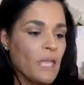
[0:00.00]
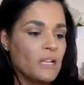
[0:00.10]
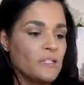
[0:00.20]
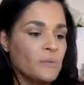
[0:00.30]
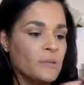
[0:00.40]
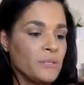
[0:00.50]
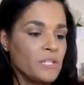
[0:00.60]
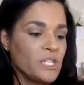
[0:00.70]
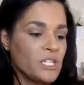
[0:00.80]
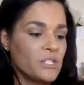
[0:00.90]
here's what I'm going
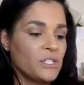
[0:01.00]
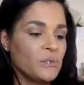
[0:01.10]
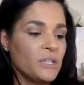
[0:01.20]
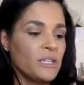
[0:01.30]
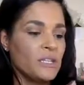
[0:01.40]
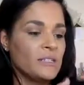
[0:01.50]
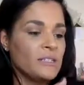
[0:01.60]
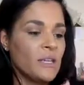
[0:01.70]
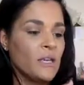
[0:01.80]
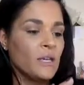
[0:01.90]
to change it to, because